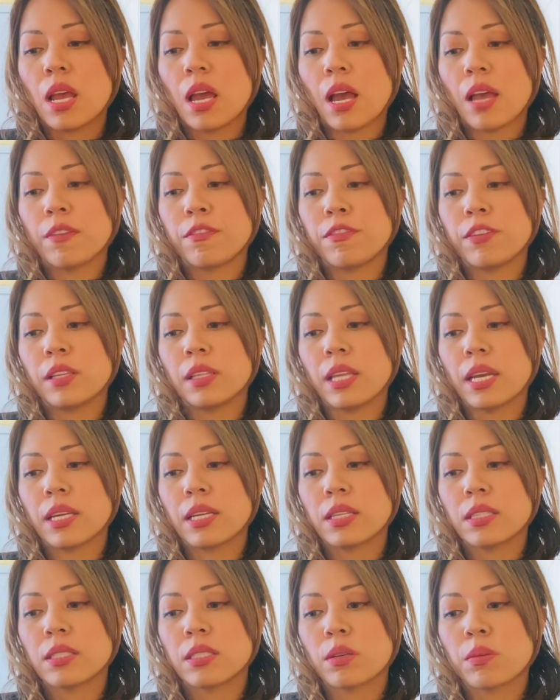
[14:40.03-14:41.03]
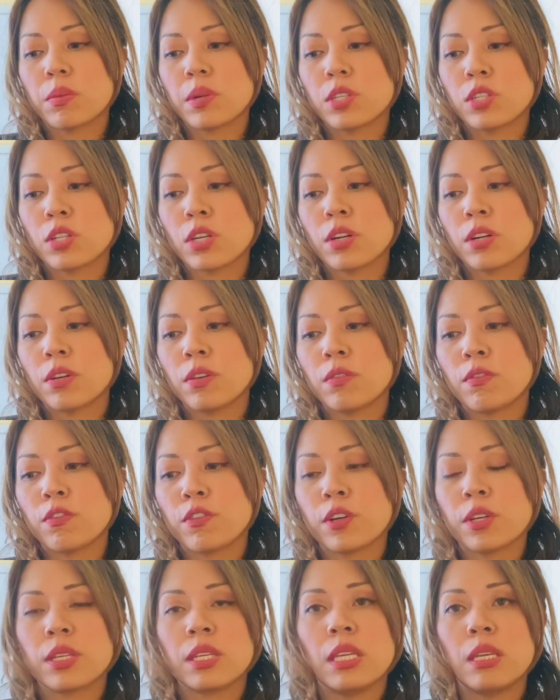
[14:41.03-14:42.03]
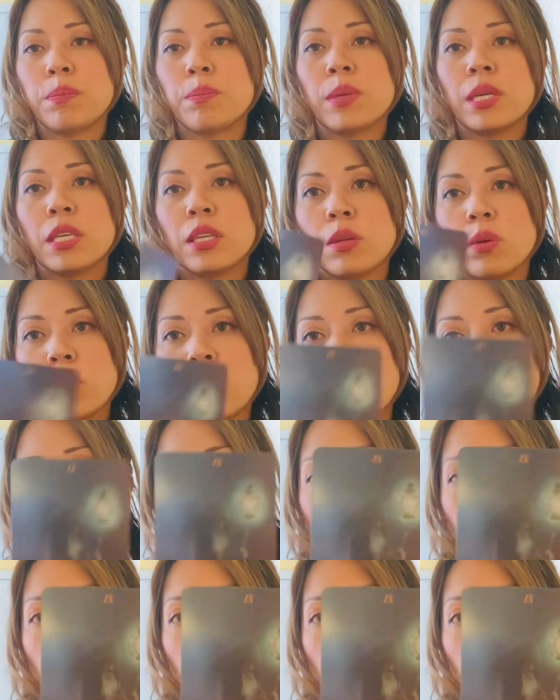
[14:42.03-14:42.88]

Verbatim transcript: I feel like it's a return for keeping you in the